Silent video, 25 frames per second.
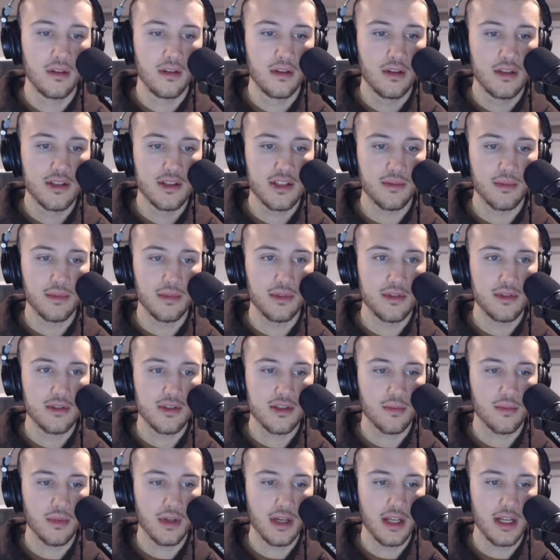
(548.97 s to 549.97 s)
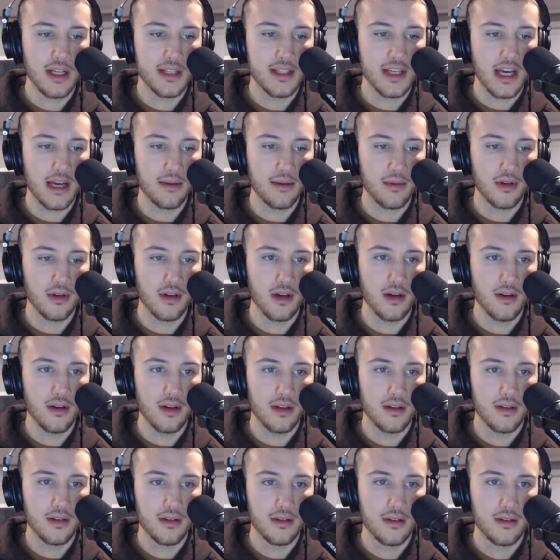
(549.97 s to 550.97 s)
Someone get a timer going.
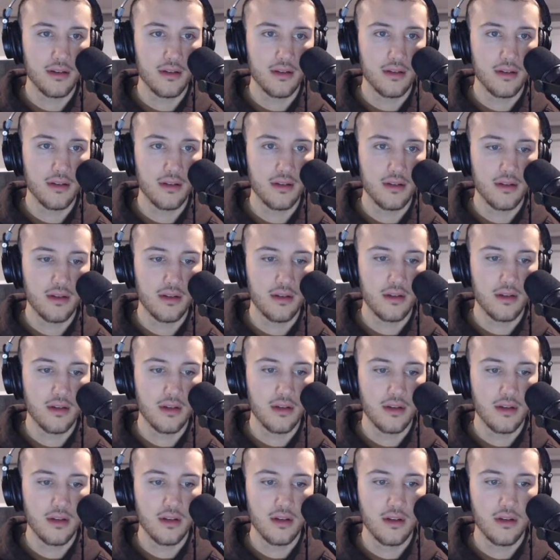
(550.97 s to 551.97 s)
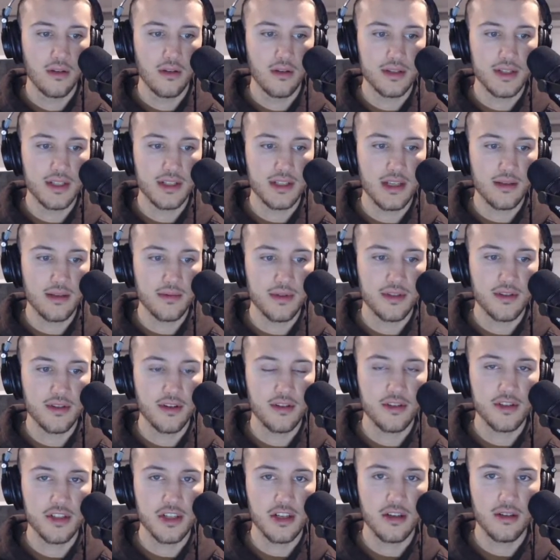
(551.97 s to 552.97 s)
What's his name?
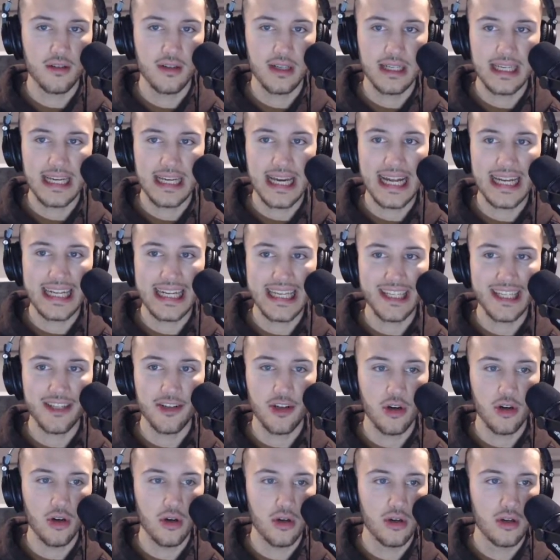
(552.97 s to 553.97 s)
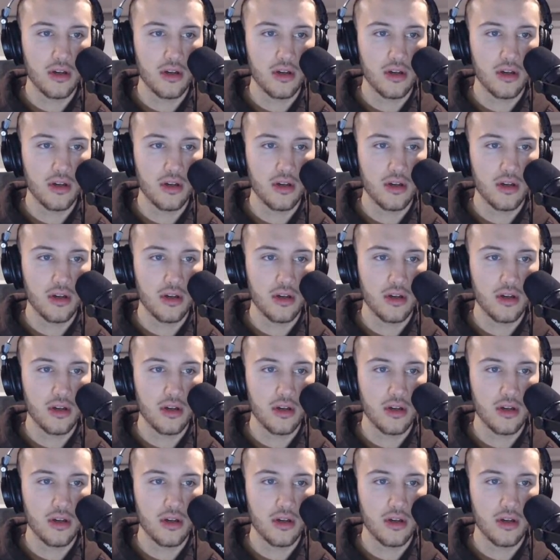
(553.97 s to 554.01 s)
Sergio Galindo.